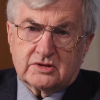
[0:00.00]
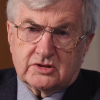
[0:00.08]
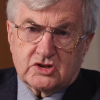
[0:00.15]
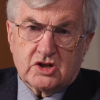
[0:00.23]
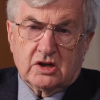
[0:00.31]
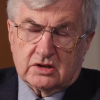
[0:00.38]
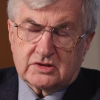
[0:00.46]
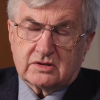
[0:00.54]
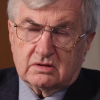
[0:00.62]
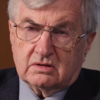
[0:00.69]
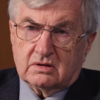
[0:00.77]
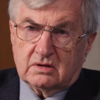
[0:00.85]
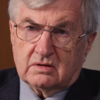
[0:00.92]

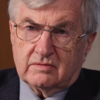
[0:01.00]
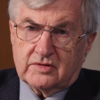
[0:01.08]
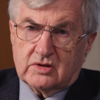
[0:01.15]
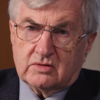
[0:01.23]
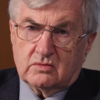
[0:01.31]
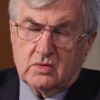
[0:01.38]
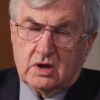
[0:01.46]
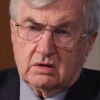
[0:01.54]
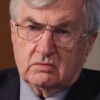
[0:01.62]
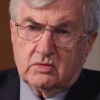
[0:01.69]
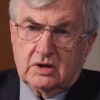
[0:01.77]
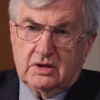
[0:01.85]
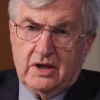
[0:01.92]
Churchill of, well,
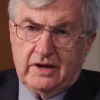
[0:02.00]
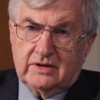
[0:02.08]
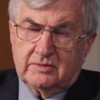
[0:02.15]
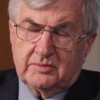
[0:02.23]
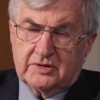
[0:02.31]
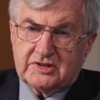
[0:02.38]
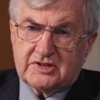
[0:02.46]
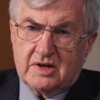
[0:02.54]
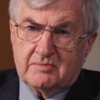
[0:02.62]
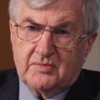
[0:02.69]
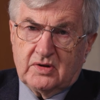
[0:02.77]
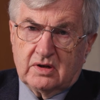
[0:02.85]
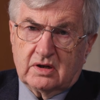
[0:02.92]
we'll let the British
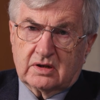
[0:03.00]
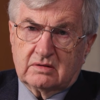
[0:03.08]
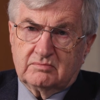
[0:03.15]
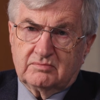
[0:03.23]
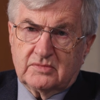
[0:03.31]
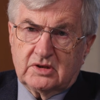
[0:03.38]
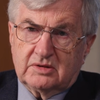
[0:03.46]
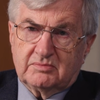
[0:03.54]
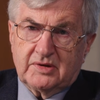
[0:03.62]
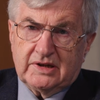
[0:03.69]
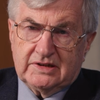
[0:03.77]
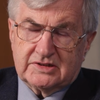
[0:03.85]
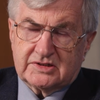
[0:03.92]
Empire in
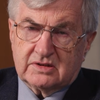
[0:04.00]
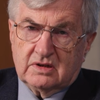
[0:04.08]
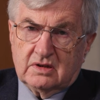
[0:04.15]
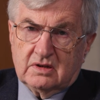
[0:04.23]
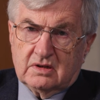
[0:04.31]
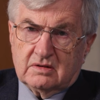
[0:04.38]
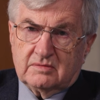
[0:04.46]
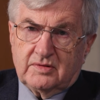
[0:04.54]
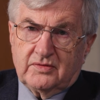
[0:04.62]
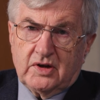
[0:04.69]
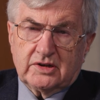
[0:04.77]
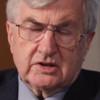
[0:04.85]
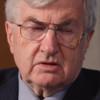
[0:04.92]
peace,
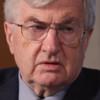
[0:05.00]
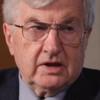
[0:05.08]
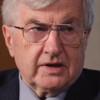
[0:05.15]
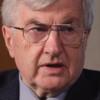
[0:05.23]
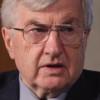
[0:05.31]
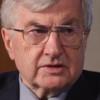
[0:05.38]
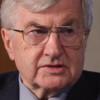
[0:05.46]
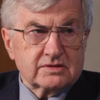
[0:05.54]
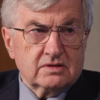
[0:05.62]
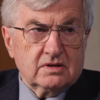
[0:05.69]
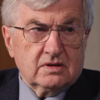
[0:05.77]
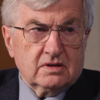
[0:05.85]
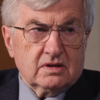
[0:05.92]
providing you let us
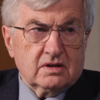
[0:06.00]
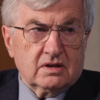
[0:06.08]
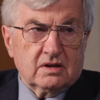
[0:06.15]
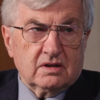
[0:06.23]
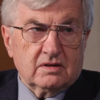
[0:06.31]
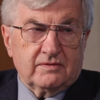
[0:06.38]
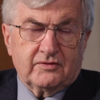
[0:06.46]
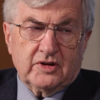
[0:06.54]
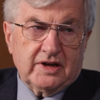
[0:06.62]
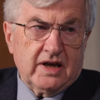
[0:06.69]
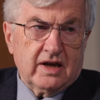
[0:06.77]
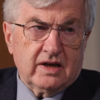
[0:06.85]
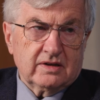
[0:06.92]
have a
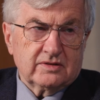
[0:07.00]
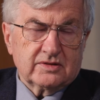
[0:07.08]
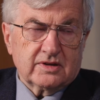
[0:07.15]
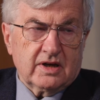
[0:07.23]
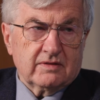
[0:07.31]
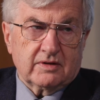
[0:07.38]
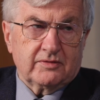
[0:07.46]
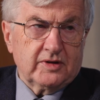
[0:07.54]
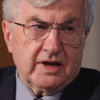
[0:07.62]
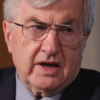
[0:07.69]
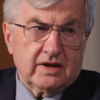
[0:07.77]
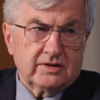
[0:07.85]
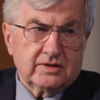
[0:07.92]
free hand
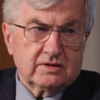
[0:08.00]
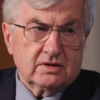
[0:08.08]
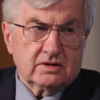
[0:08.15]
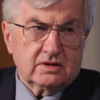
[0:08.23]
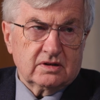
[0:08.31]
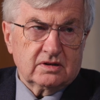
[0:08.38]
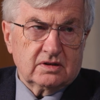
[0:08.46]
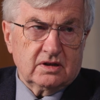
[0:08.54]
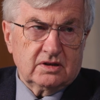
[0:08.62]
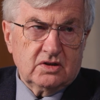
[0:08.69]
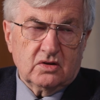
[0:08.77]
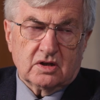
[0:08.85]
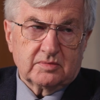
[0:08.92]

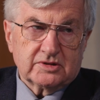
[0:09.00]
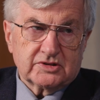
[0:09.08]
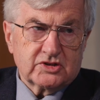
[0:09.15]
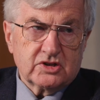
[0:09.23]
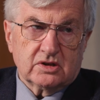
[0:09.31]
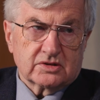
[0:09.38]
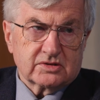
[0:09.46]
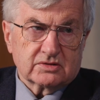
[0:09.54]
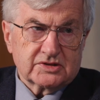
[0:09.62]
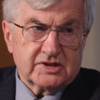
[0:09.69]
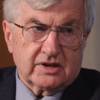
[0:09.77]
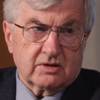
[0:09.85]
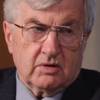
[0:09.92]
in Europe. As Churchill
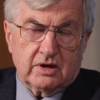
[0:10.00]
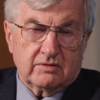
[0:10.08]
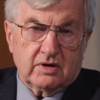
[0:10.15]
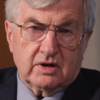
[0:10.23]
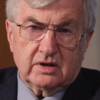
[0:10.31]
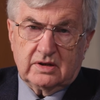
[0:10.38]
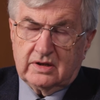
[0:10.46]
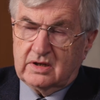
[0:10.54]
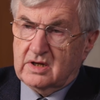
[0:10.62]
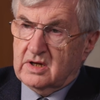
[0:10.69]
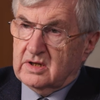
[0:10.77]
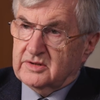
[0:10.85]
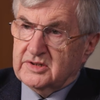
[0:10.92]
said quite rightly,
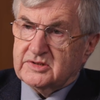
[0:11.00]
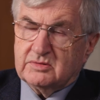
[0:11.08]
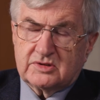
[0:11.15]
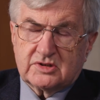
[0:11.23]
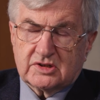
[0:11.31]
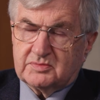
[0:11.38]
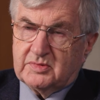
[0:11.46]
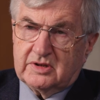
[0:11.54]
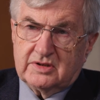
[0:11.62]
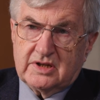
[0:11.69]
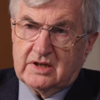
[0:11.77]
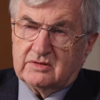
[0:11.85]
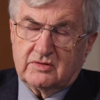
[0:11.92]
this would just be in
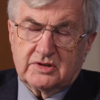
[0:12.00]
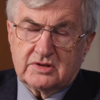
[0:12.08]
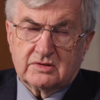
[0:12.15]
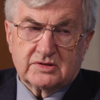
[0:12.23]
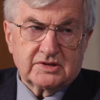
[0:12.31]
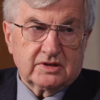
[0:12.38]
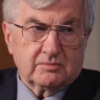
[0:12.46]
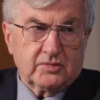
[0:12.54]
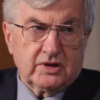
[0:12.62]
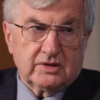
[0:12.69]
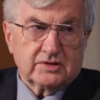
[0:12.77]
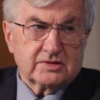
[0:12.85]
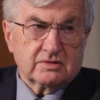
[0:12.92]
the end reducing
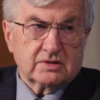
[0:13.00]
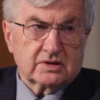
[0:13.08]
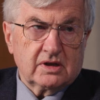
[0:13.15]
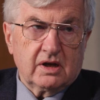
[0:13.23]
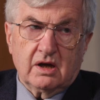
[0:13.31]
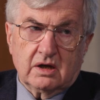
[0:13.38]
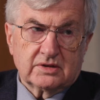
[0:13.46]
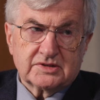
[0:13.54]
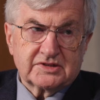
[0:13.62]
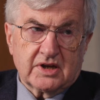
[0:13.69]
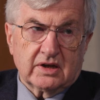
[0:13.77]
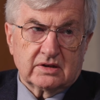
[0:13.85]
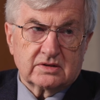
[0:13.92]
Britain to a client
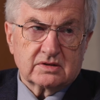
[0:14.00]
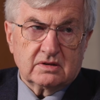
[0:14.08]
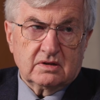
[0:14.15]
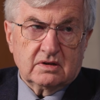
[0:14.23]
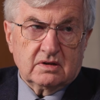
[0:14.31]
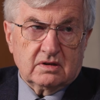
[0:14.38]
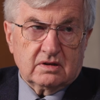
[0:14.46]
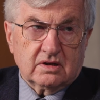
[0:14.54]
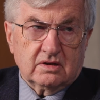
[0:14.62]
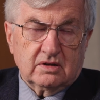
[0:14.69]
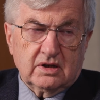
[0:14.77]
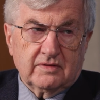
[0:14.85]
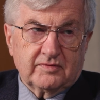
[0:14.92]
state. You
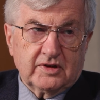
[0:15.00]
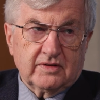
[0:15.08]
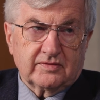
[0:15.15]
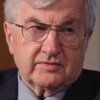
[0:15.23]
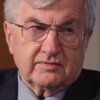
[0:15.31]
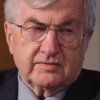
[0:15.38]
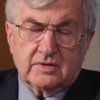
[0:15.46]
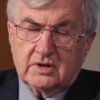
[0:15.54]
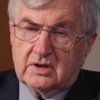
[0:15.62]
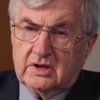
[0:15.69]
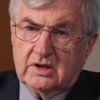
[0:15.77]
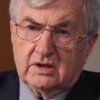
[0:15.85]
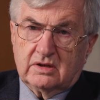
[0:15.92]
know, if
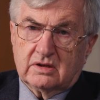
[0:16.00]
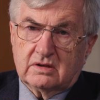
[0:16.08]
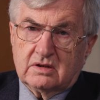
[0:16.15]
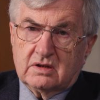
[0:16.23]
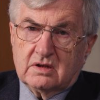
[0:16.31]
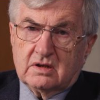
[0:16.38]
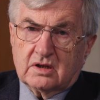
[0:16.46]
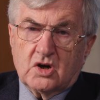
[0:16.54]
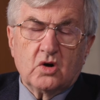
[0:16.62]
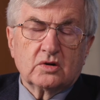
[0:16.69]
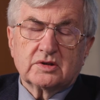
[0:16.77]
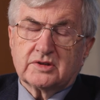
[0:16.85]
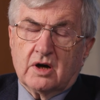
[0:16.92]
Hitler
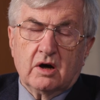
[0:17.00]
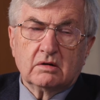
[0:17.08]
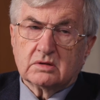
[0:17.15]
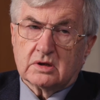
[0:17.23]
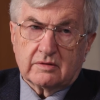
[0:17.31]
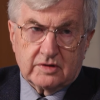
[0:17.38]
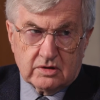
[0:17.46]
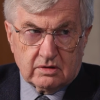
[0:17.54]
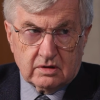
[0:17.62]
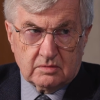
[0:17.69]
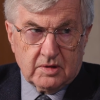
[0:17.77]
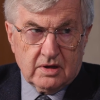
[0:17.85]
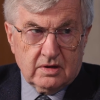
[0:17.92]
conquered the whole of
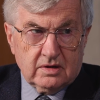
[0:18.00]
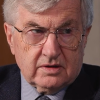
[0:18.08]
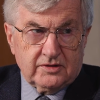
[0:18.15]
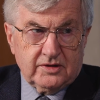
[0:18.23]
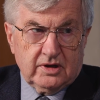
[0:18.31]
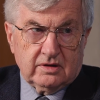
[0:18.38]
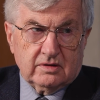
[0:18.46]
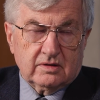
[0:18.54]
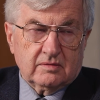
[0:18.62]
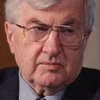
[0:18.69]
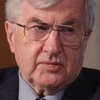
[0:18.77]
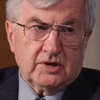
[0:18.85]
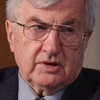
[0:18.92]
Europe,
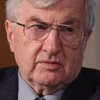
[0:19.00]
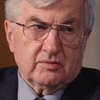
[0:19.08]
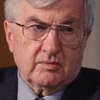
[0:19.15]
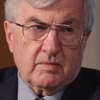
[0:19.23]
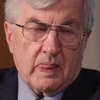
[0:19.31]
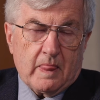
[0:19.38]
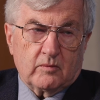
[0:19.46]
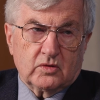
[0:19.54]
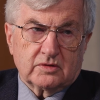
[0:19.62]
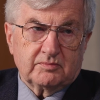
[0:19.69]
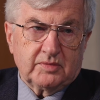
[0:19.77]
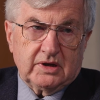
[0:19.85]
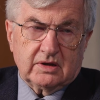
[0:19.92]
then Britain
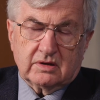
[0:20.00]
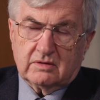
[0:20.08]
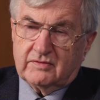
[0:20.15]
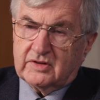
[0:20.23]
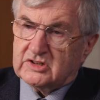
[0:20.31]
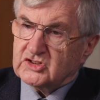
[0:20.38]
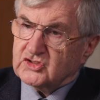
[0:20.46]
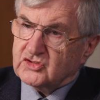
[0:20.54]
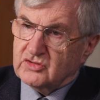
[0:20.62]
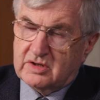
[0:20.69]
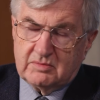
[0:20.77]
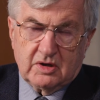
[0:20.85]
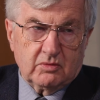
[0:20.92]
would be in an
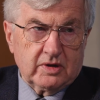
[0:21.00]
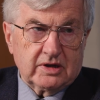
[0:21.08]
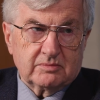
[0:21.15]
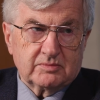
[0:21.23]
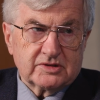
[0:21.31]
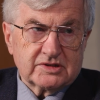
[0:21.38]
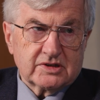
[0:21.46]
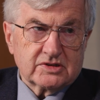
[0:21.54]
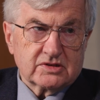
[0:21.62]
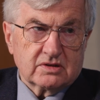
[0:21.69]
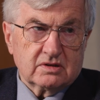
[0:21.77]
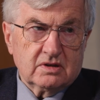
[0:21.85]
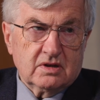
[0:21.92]
extremely weak
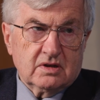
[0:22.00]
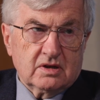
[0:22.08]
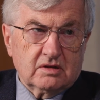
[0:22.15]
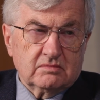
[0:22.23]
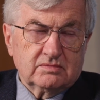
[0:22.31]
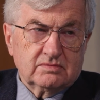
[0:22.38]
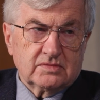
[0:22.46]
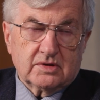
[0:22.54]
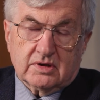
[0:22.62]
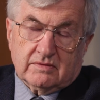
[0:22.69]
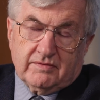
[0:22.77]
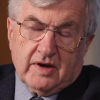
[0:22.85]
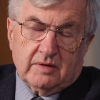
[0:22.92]
position. And
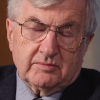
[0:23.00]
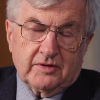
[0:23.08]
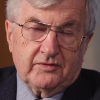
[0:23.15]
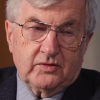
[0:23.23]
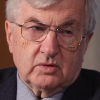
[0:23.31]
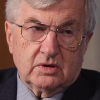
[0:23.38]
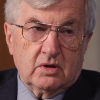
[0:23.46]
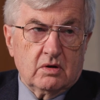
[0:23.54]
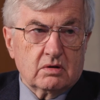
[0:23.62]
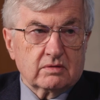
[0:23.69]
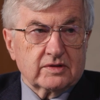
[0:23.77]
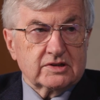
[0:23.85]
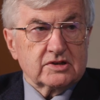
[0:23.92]
in fact, before
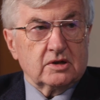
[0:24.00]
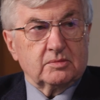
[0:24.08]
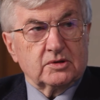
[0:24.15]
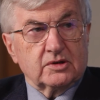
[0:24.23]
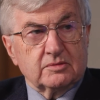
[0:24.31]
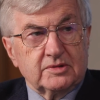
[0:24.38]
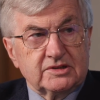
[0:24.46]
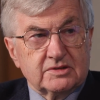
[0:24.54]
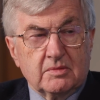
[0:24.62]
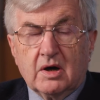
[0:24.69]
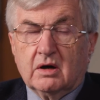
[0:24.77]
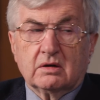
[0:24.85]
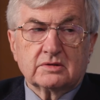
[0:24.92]
long, for example, there'd be
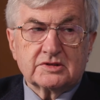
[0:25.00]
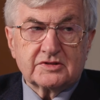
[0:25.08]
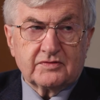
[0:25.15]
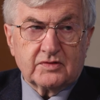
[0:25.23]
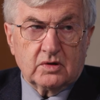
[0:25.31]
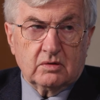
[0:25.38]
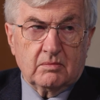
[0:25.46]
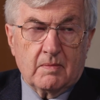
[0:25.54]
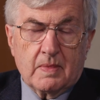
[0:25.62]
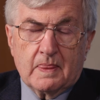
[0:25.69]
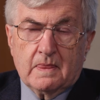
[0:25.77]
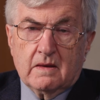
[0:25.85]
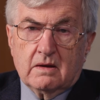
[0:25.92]
demands from
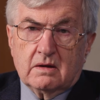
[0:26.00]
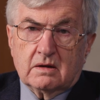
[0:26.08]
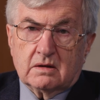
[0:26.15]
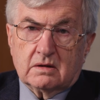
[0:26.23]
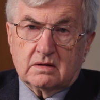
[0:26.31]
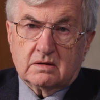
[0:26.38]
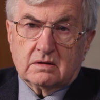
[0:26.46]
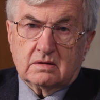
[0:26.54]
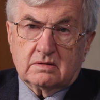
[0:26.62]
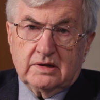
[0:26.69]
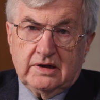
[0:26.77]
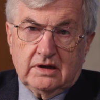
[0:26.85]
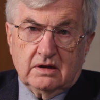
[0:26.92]

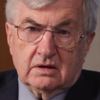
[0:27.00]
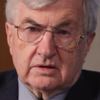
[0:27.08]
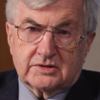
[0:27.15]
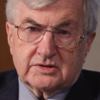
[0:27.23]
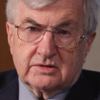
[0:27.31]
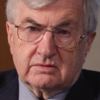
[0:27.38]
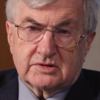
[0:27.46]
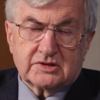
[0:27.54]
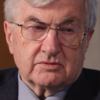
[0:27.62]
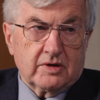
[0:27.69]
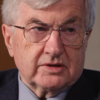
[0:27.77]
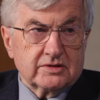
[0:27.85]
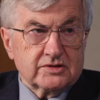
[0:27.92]
Hitler to
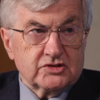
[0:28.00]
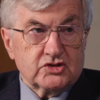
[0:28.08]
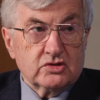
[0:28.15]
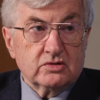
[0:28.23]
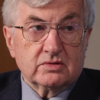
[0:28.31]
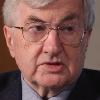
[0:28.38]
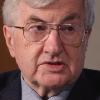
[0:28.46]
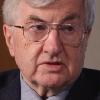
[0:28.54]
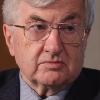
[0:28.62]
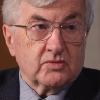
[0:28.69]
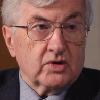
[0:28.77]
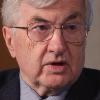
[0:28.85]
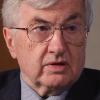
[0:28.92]
surrender the Jews
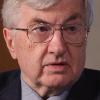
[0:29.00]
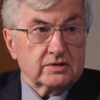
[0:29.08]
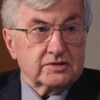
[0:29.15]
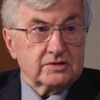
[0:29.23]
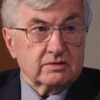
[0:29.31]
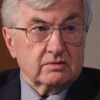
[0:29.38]
in Britain